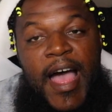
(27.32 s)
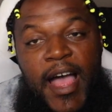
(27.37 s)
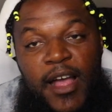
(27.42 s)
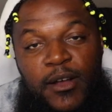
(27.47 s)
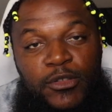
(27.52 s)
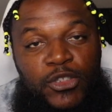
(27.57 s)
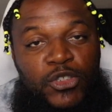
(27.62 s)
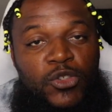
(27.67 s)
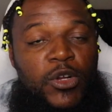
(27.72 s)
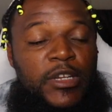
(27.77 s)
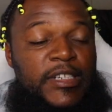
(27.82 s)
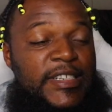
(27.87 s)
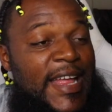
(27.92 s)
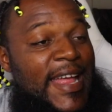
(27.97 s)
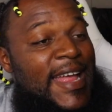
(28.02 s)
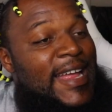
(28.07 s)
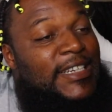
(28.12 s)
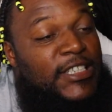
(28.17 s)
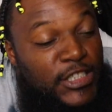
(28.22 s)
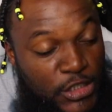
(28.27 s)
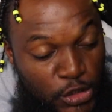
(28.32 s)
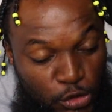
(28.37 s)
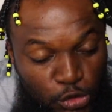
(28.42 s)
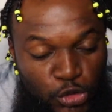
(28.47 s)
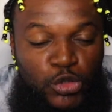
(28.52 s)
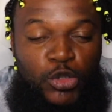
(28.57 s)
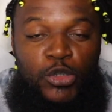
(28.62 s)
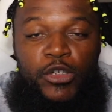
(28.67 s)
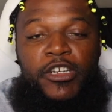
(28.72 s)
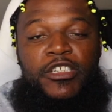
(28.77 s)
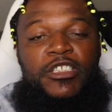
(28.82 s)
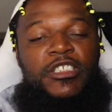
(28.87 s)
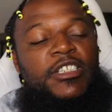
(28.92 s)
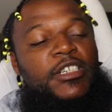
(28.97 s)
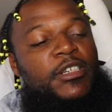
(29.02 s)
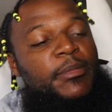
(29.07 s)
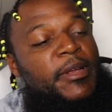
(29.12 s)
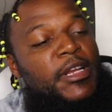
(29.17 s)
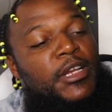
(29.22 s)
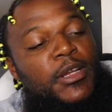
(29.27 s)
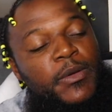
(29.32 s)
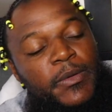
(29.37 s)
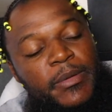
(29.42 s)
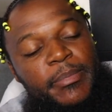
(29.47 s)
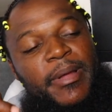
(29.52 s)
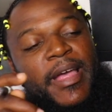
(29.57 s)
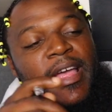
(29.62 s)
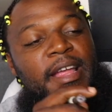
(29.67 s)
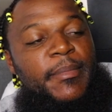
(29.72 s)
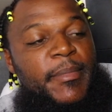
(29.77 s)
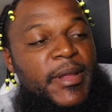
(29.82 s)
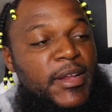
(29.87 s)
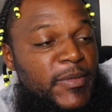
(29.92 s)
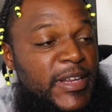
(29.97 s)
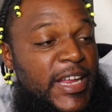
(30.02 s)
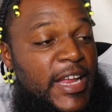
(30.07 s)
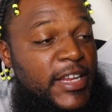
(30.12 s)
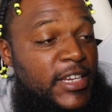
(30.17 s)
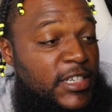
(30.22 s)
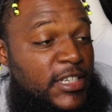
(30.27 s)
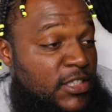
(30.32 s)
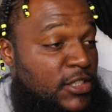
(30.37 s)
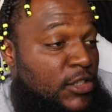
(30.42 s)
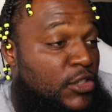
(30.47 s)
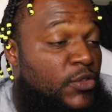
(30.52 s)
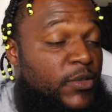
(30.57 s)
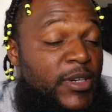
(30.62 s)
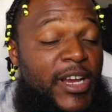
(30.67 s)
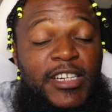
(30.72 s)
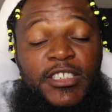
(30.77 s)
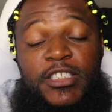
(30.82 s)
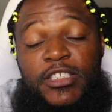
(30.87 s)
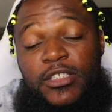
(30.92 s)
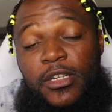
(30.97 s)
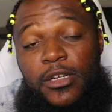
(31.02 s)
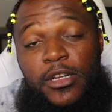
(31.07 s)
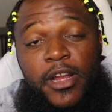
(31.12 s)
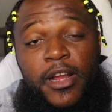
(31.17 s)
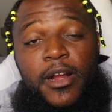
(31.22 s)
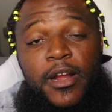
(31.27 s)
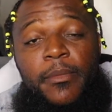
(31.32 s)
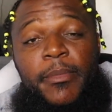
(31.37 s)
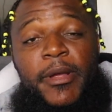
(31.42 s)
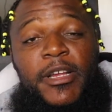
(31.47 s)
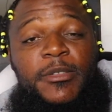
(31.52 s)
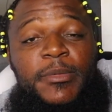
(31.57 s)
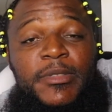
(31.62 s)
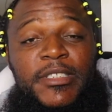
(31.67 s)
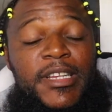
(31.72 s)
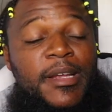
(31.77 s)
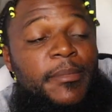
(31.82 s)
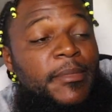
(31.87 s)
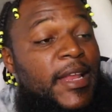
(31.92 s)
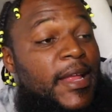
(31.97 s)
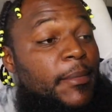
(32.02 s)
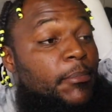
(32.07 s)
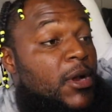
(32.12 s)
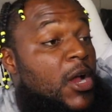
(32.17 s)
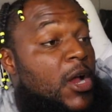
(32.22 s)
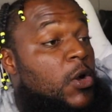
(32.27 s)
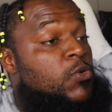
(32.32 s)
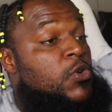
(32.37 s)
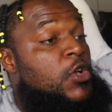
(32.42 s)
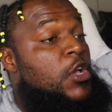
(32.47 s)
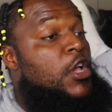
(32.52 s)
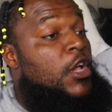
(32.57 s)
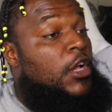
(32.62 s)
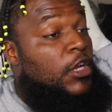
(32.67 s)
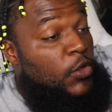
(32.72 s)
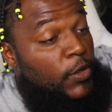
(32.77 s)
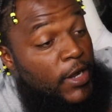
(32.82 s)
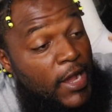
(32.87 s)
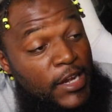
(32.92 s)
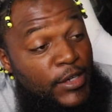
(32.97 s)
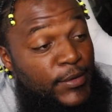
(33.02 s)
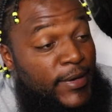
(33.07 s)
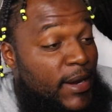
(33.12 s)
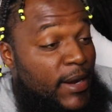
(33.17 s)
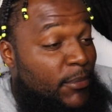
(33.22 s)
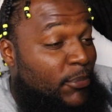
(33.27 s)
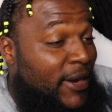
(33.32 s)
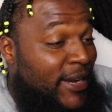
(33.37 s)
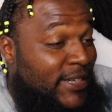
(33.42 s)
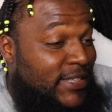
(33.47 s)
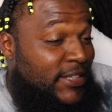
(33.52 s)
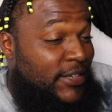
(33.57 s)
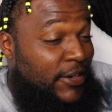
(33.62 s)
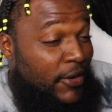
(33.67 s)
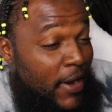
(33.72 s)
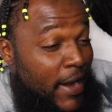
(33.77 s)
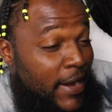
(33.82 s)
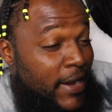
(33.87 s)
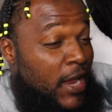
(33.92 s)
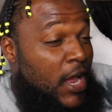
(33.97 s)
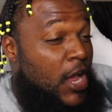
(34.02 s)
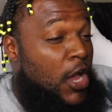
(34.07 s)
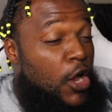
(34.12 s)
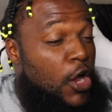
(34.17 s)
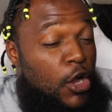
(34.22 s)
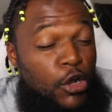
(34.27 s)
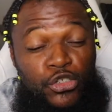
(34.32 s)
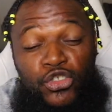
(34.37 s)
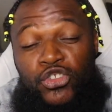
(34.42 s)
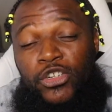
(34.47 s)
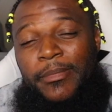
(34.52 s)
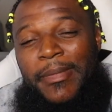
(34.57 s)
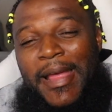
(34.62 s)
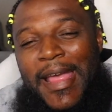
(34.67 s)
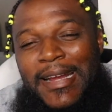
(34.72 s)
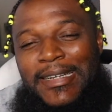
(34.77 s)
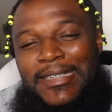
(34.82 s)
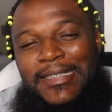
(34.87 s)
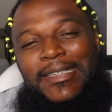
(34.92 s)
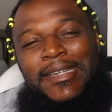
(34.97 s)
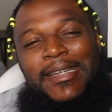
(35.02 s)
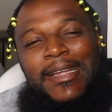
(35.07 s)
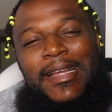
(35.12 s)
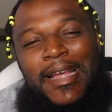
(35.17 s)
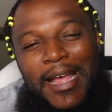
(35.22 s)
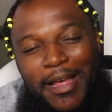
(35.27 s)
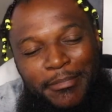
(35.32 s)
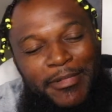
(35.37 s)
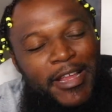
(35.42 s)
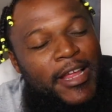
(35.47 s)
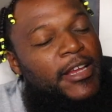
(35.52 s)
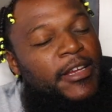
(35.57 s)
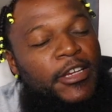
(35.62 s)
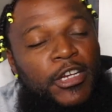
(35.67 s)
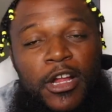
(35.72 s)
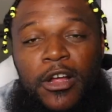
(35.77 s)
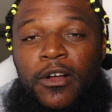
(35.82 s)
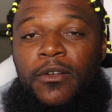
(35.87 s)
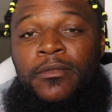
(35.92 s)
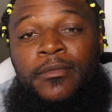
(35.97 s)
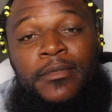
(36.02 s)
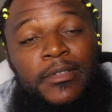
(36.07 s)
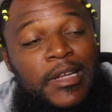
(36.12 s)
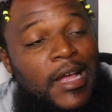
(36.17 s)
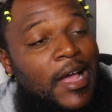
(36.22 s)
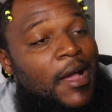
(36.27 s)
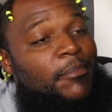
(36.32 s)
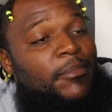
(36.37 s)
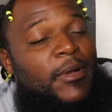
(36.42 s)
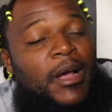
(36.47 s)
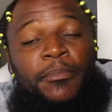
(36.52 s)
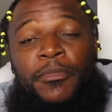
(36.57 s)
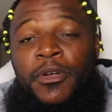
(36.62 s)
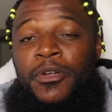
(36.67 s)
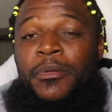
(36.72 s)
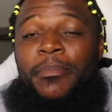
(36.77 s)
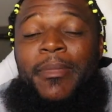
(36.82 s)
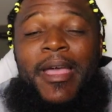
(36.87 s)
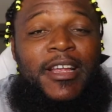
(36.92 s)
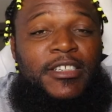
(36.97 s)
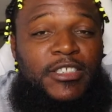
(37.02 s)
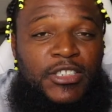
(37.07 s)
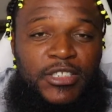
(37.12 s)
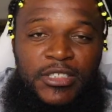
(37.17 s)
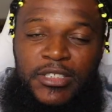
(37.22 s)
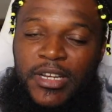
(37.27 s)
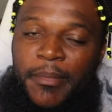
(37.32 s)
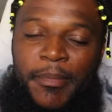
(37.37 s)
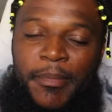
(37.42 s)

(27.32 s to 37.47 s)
Alright, what's going down? You too, here's the deal, man. Look, we back, man. We gotta get into this reaction. So look, everybody's been telling me like, bro, you gotta do that Bryson Gray, Ultra Maga. I'm like, you know, I'm on the Maga